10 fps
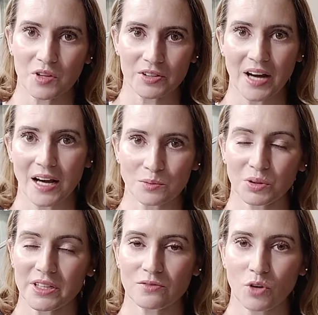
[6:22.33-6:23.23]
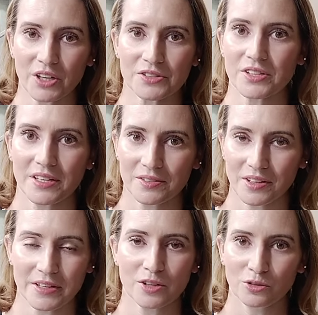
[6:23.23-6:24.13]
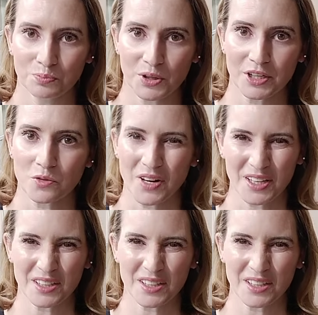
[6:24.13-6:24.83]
The non-ablative ones heal pretty quick,